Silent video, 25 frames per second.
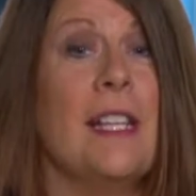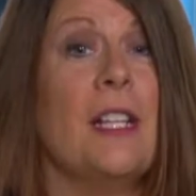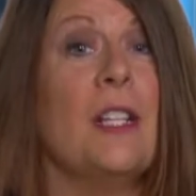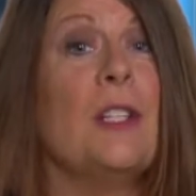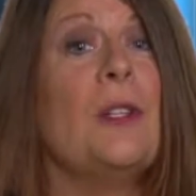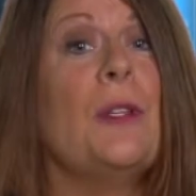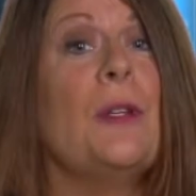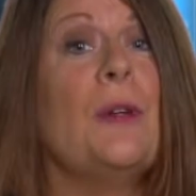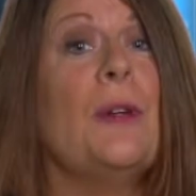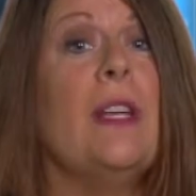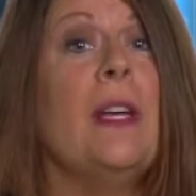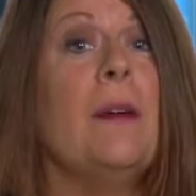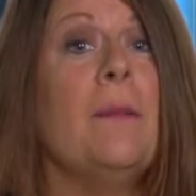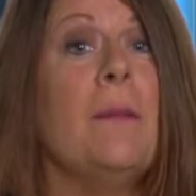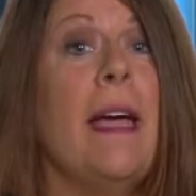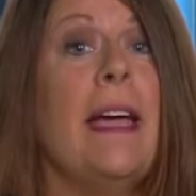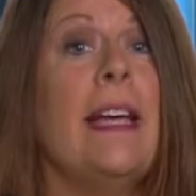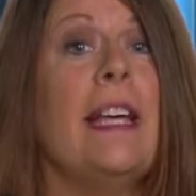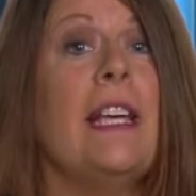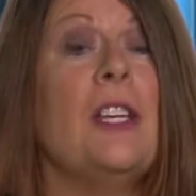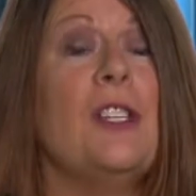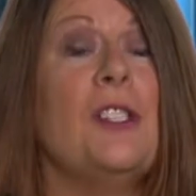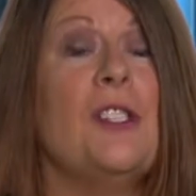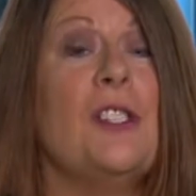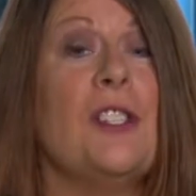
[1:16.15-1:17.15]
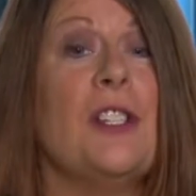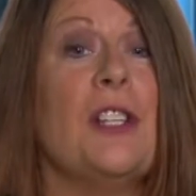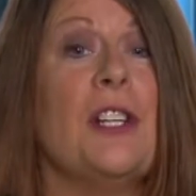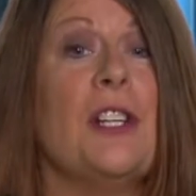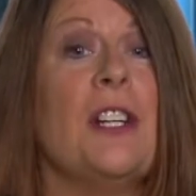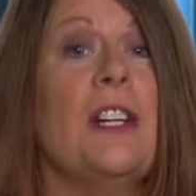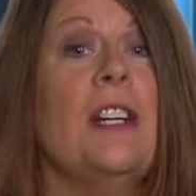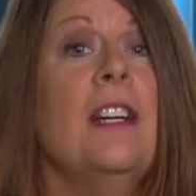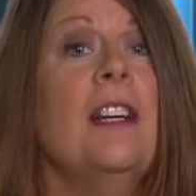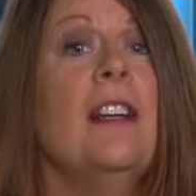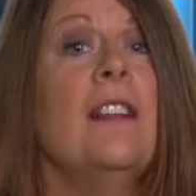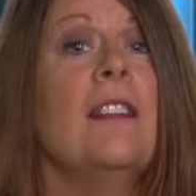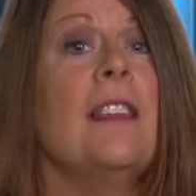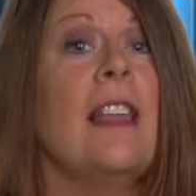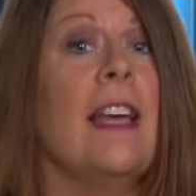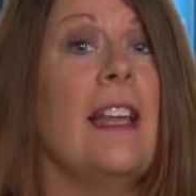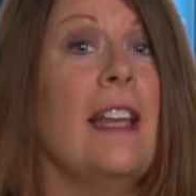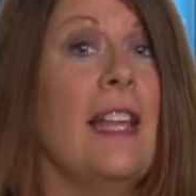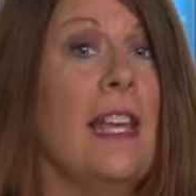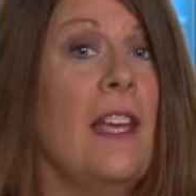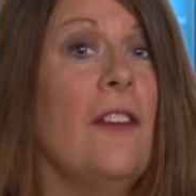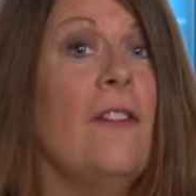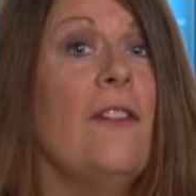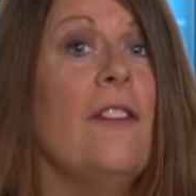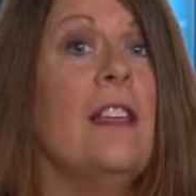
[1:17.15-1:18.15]
including making sure
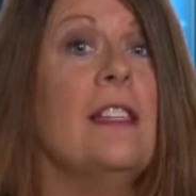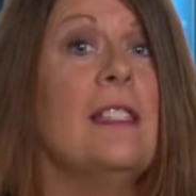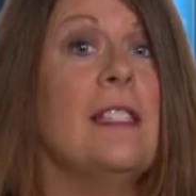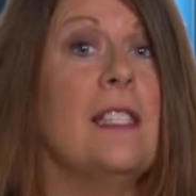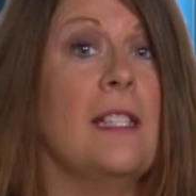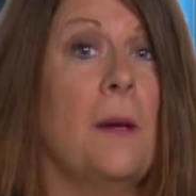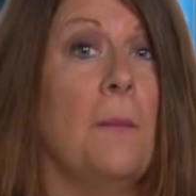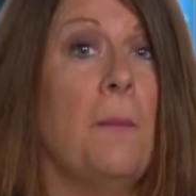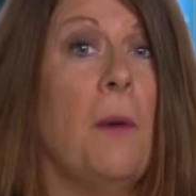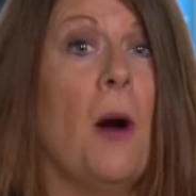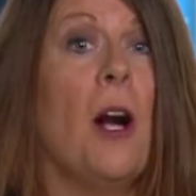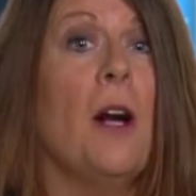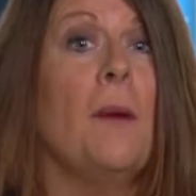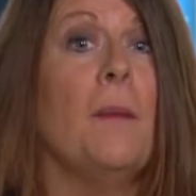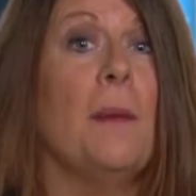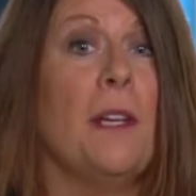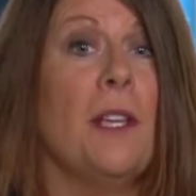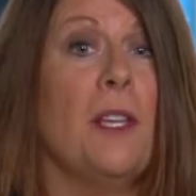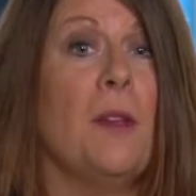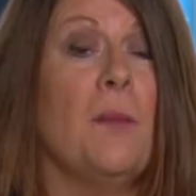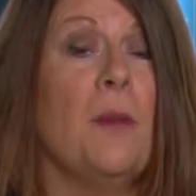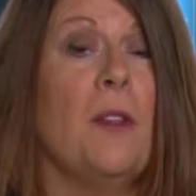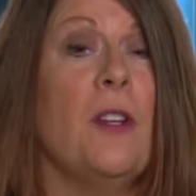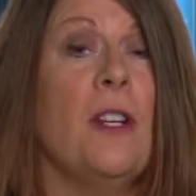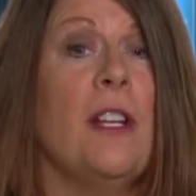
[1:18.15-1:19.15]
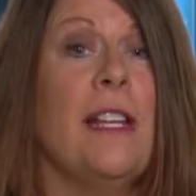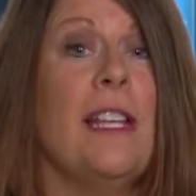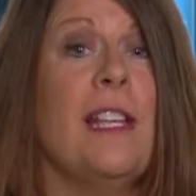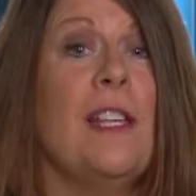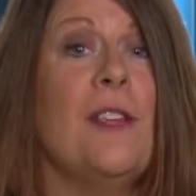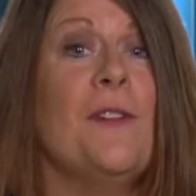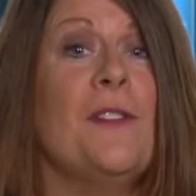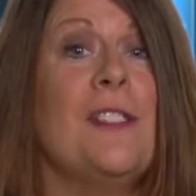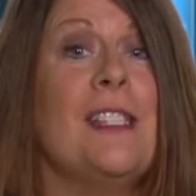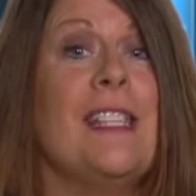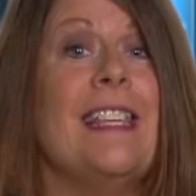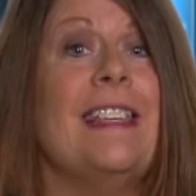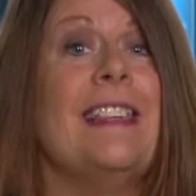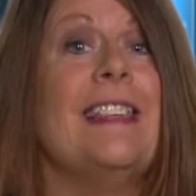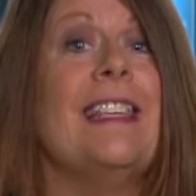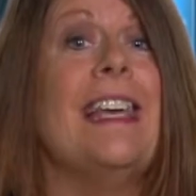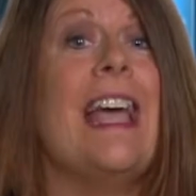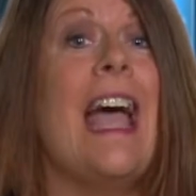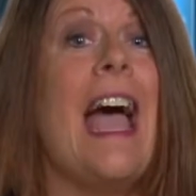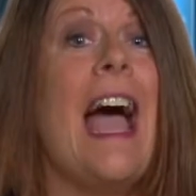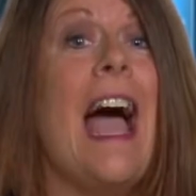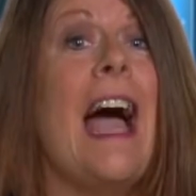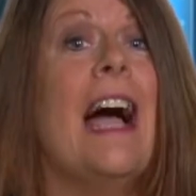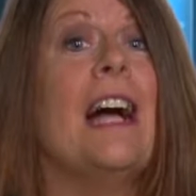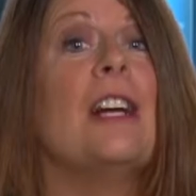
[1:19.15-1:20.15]
that if it's an apartment community, you've seen
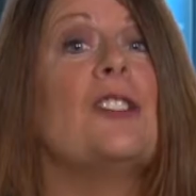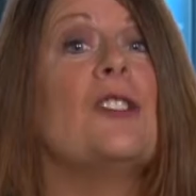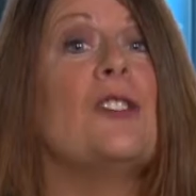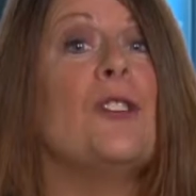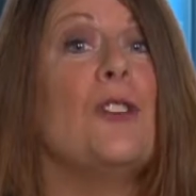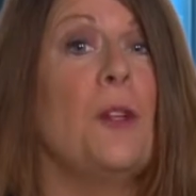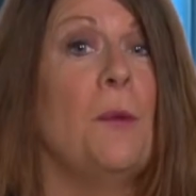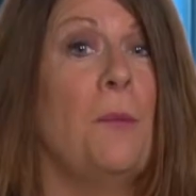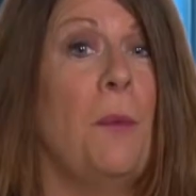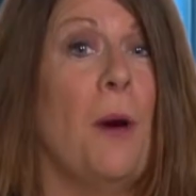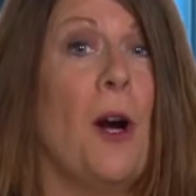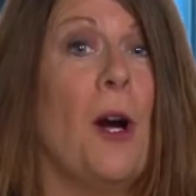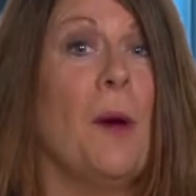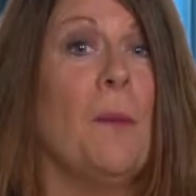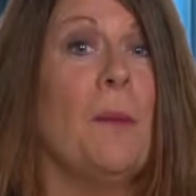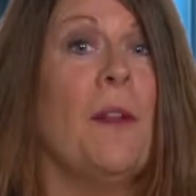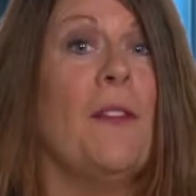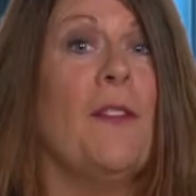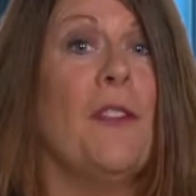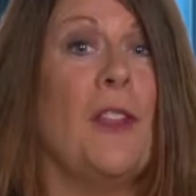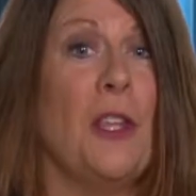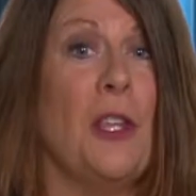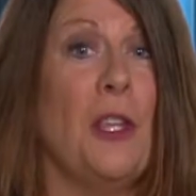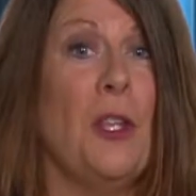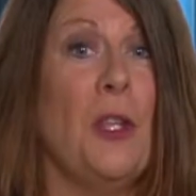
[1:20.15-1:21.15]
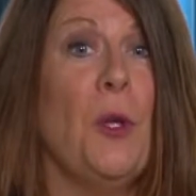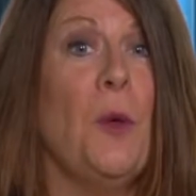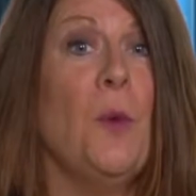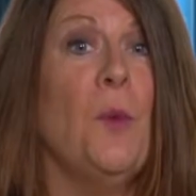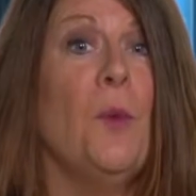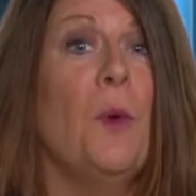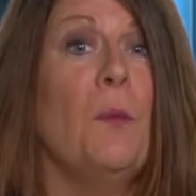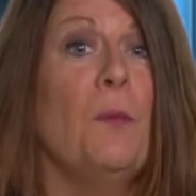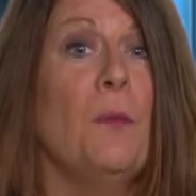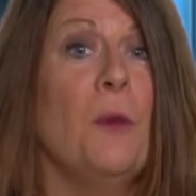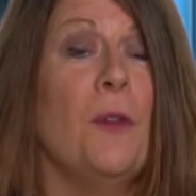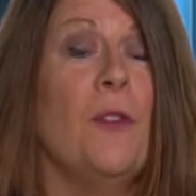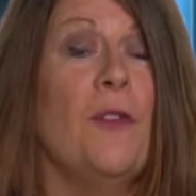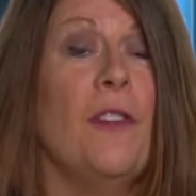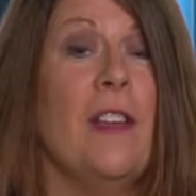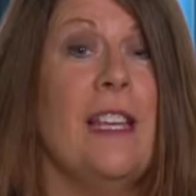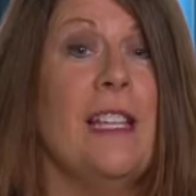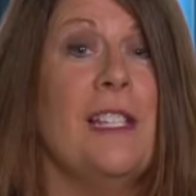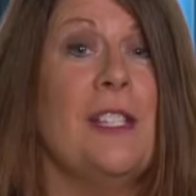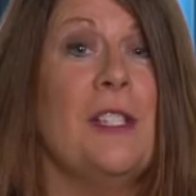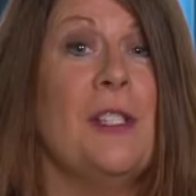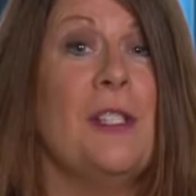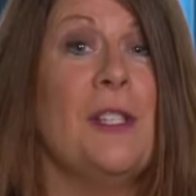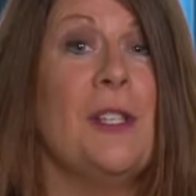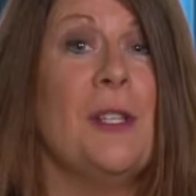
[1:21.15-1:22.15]
the actual apartment that you will move
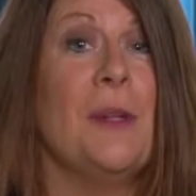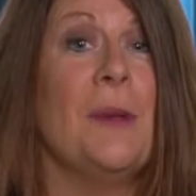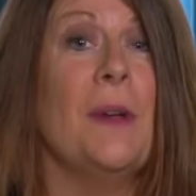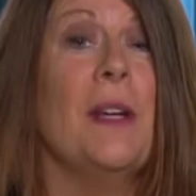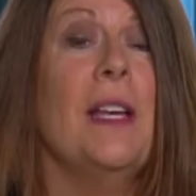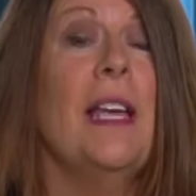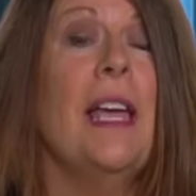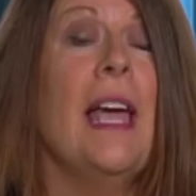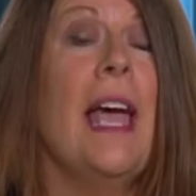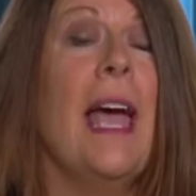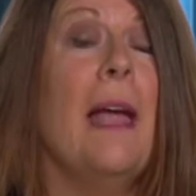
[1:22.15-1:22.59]
into.